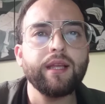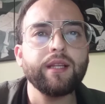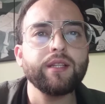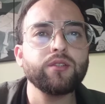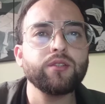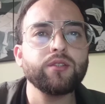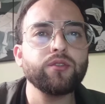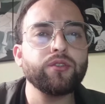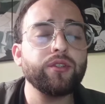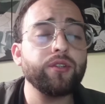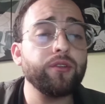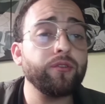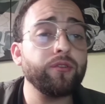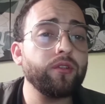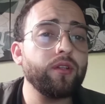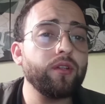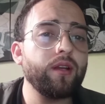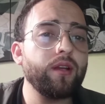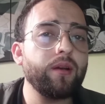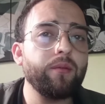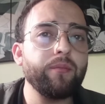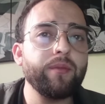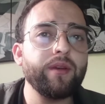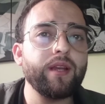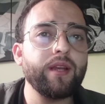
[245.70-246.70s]
To
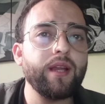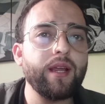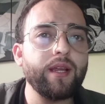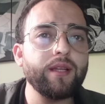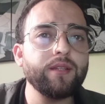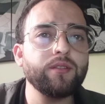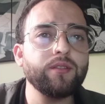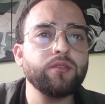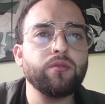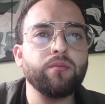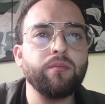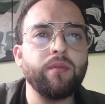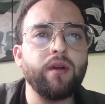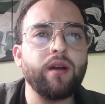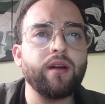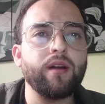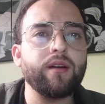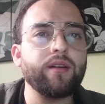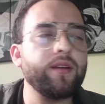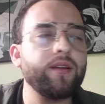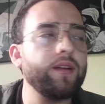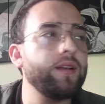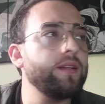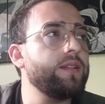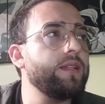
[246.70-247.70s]
determine your
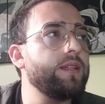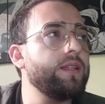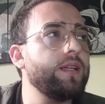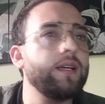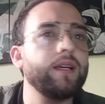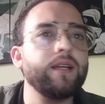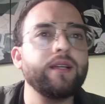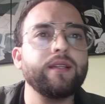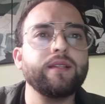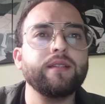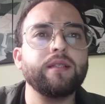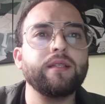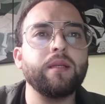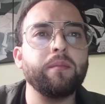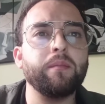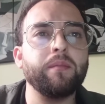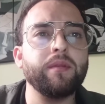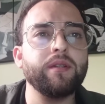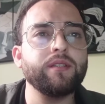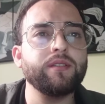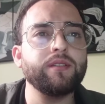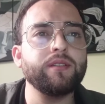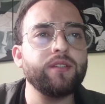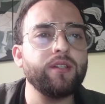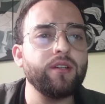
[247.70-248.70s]
market, the
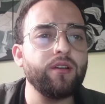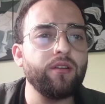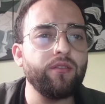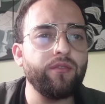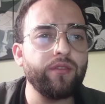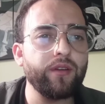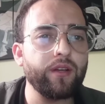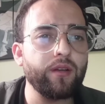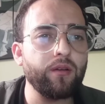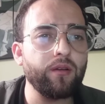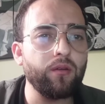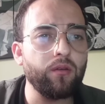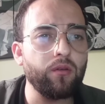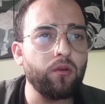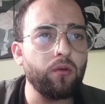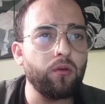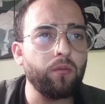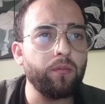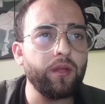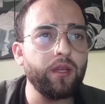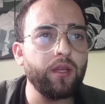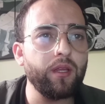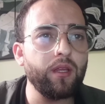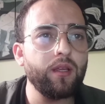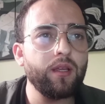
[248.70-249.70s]
Ministry of
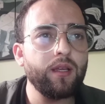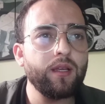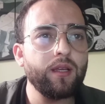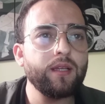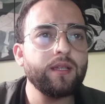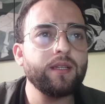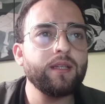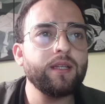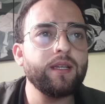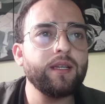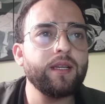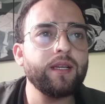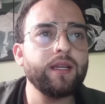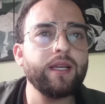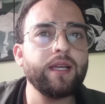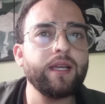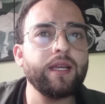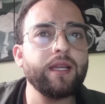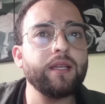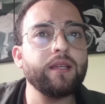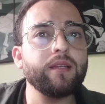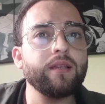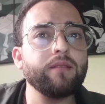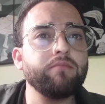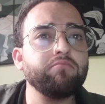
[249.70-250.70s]
Economy
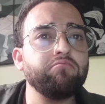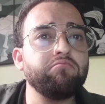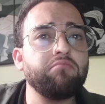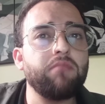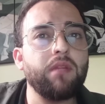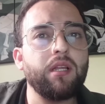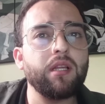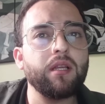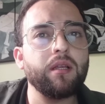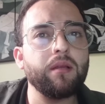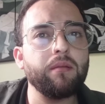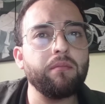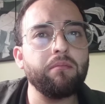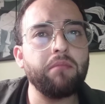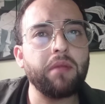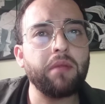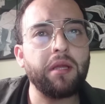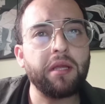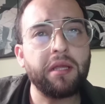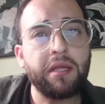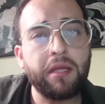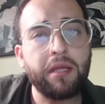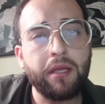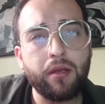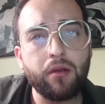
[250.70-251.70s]
in
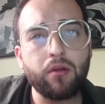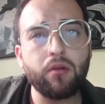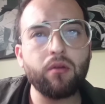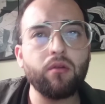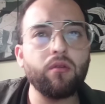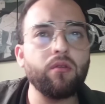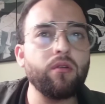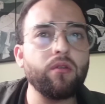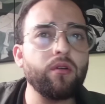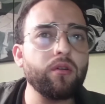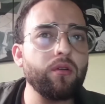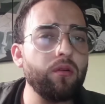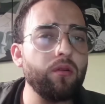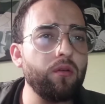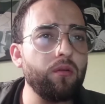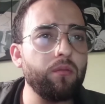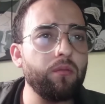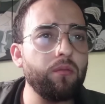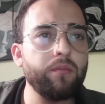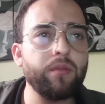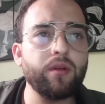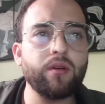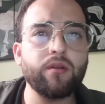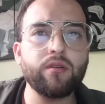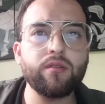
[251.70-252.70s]
Mexico or
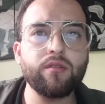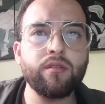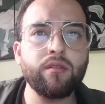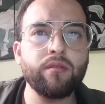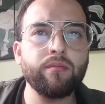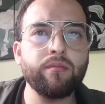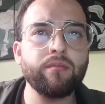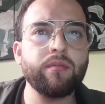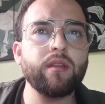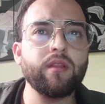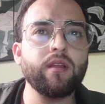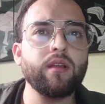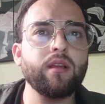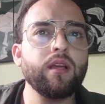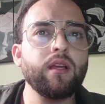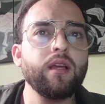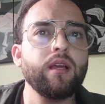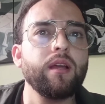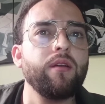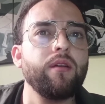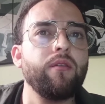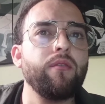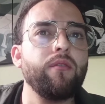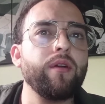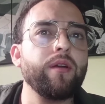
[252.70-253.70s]
Colombia or something
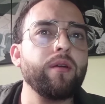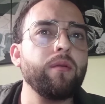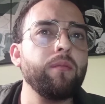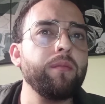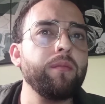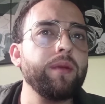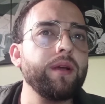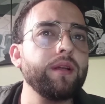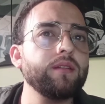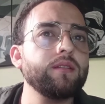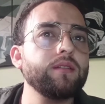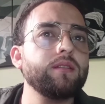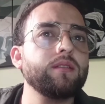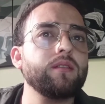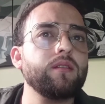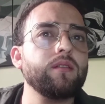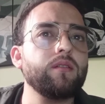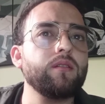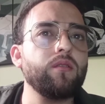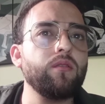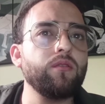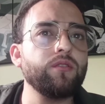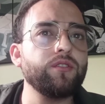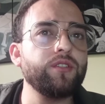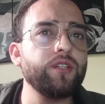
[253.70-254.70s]
recommends
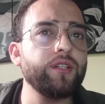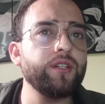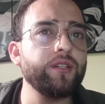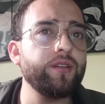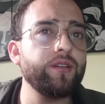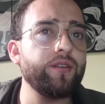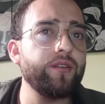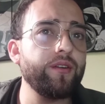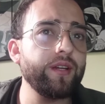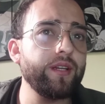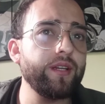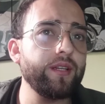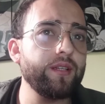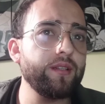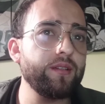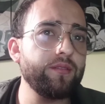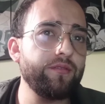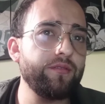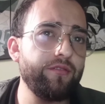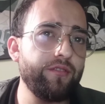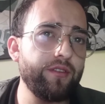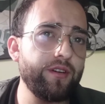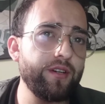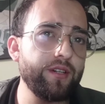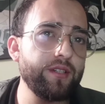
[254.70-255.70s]
considering
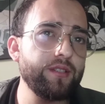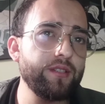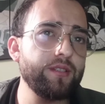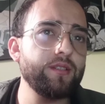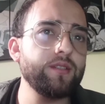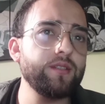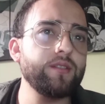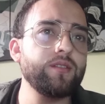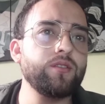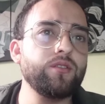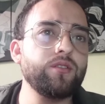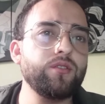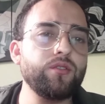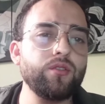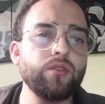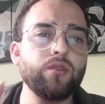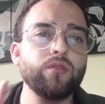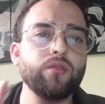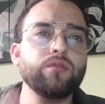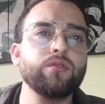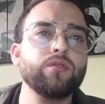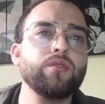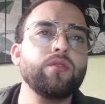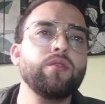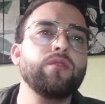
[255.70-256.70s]
first
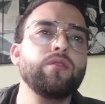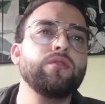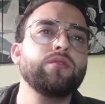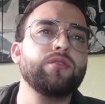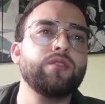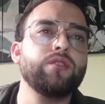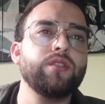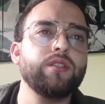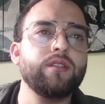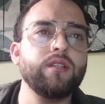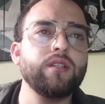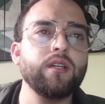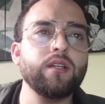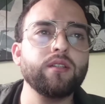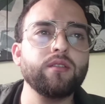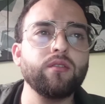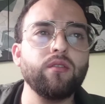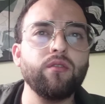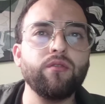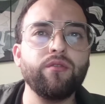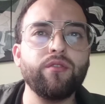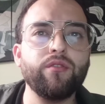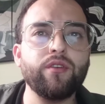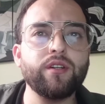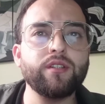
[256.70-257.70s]
those countries that
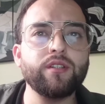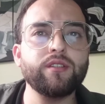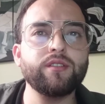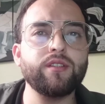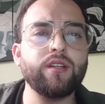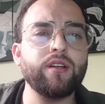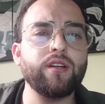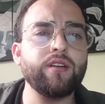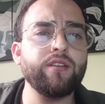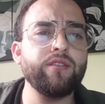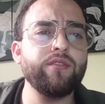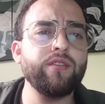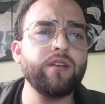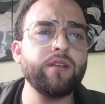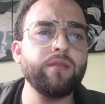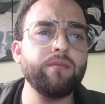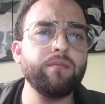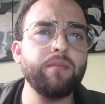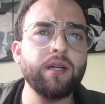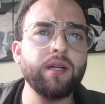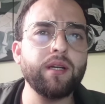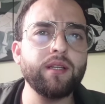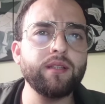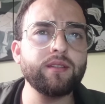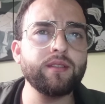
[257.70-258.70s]
offers tariff
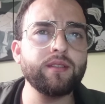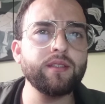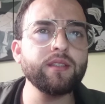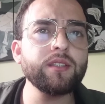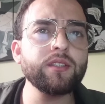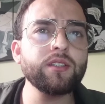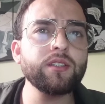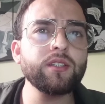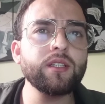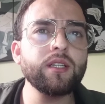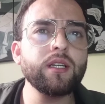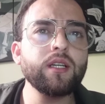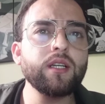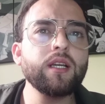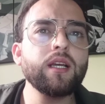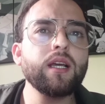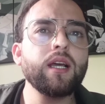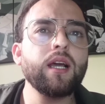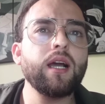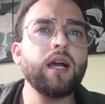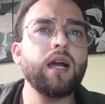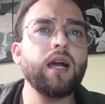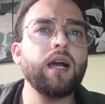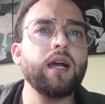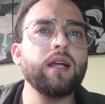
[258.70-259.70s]
advantage
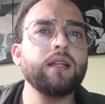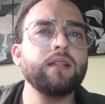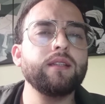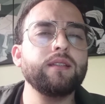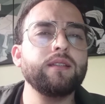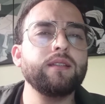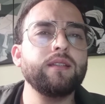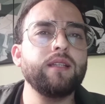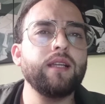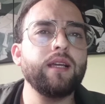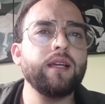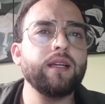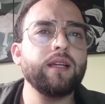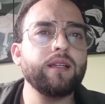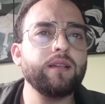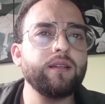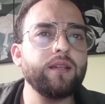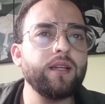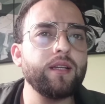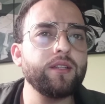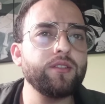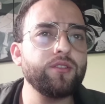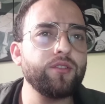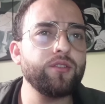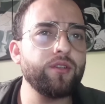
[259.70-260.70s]
and then
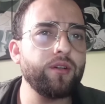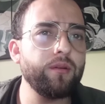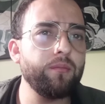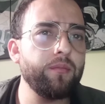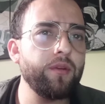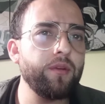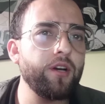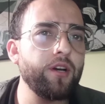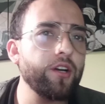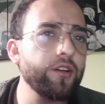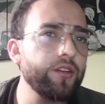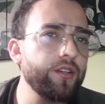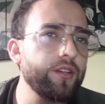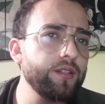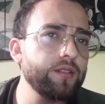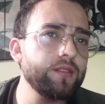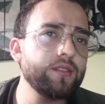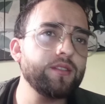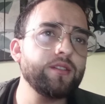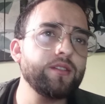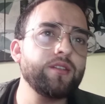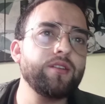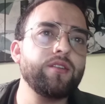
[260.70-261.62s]
natural markets